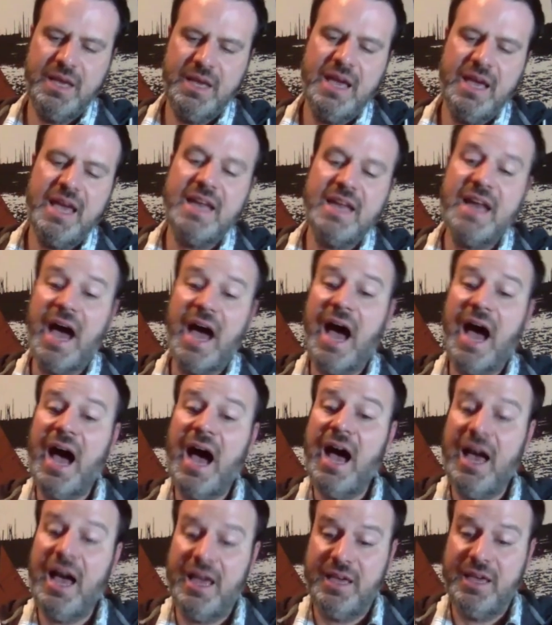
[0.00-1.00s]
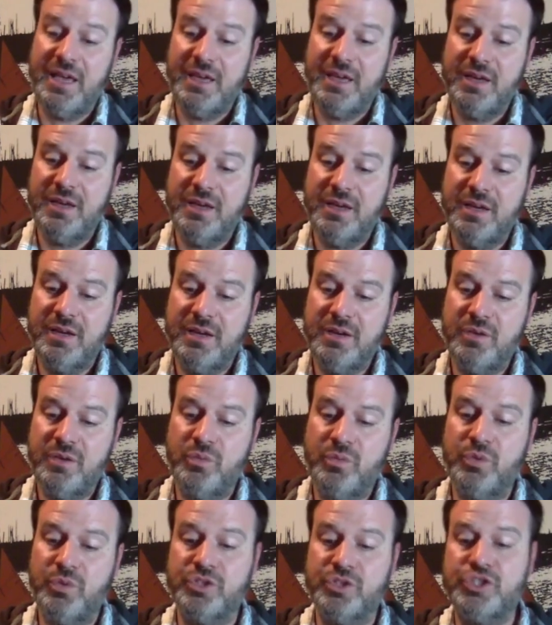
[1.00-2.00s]
And I
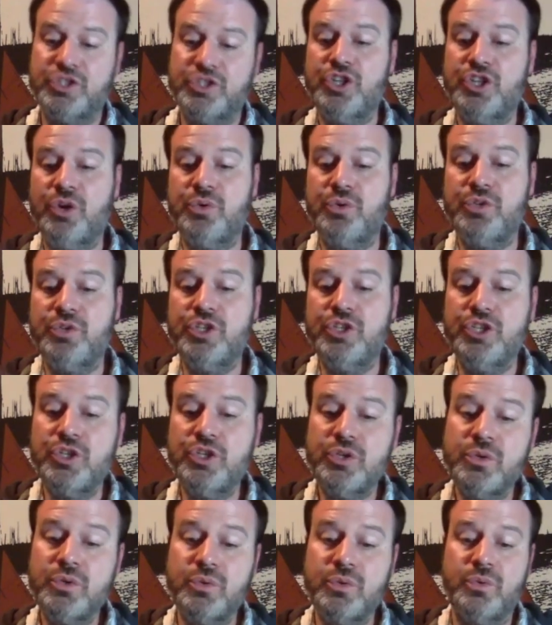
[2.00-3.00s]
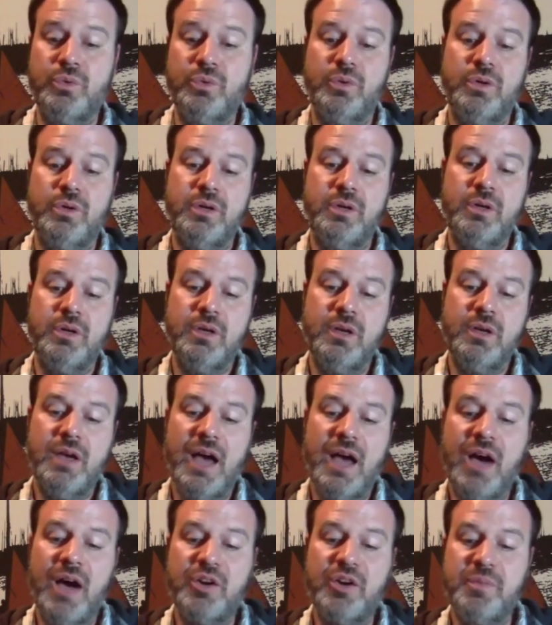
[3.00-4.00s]
will show you
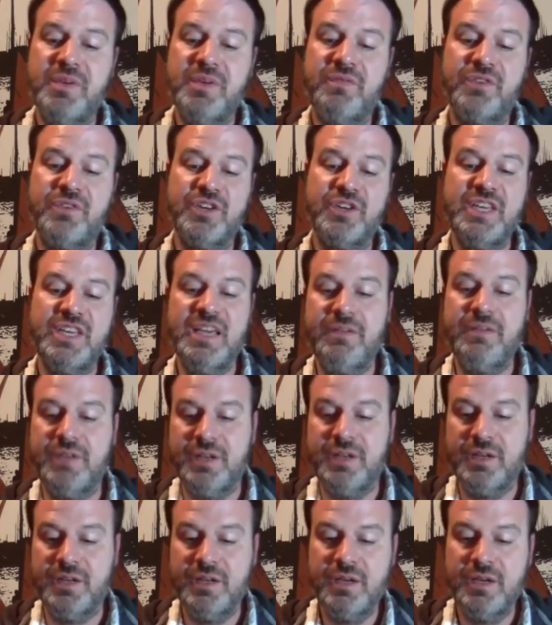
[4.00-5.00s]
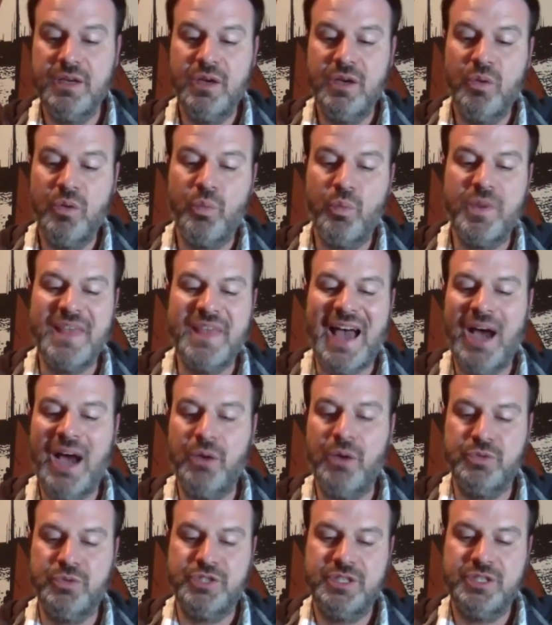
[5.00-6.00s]
how to be forgiven
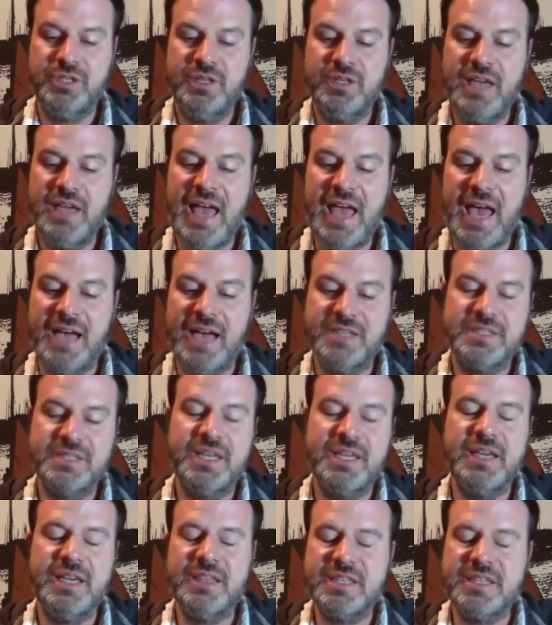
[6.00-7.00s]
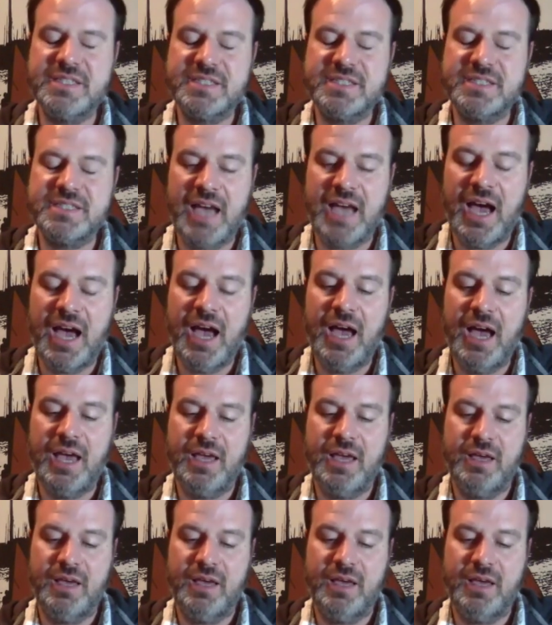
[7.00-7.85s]
without asking the sky